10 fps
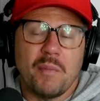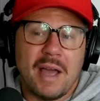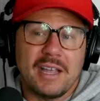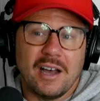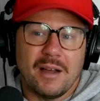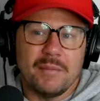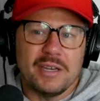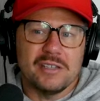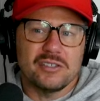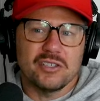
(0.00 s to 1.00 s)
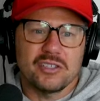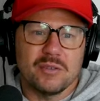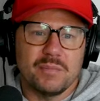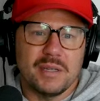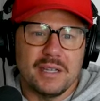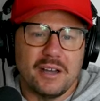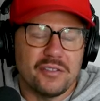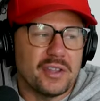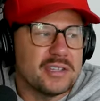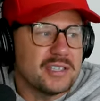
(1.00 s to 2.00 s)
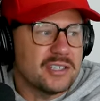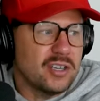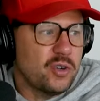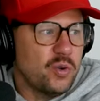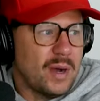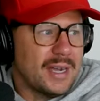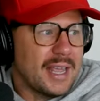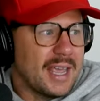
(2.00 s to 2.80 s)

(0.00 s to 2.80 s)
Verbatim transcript: my comedy is just to be authentic to who I